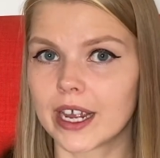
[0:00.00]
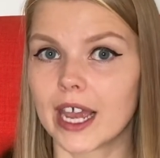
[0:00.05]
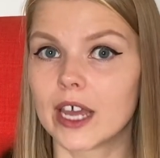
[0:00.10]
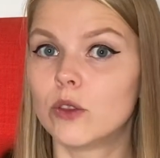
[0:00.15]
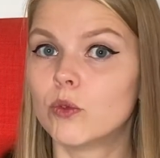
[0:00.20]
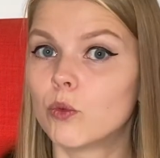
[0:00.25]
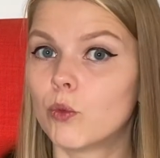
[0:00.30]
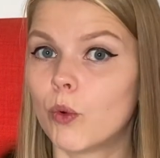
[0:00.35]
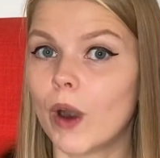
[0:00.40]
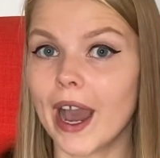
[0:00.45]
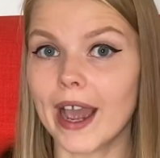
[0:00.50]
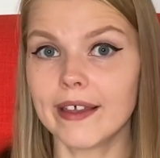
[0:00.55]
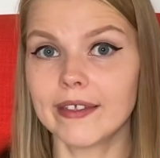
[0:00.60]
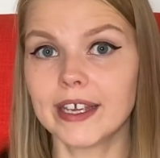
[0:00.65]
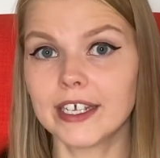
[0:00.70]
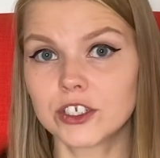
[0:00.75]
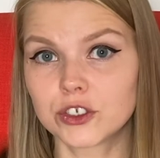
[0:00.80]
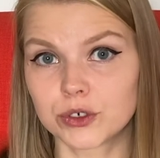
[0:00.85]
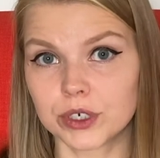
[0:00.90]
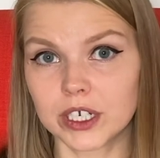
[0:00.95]
and why they
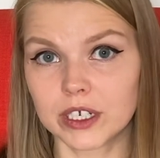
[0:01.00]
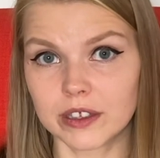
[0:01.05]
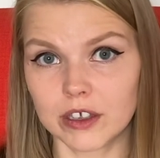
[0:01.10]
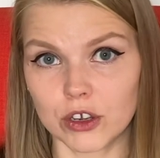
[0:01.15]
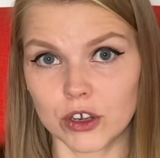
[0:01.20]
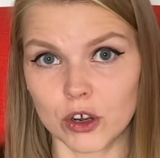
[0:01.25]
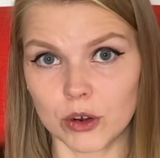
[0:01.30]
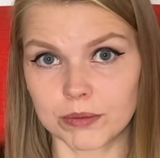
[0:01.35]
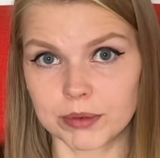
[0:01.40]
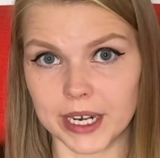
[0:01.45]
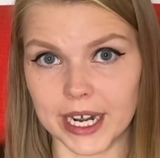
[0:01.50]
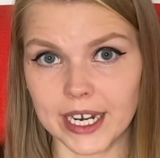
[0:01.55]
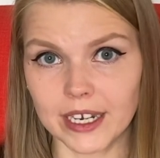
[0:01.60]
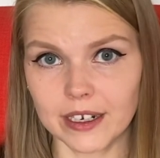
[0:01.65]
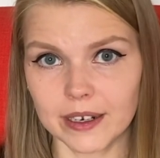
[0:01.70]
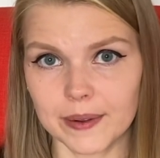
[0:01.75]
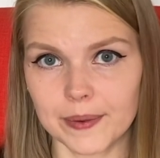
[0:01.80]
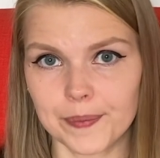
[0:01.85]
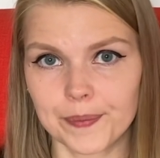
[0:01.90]
trick your brain,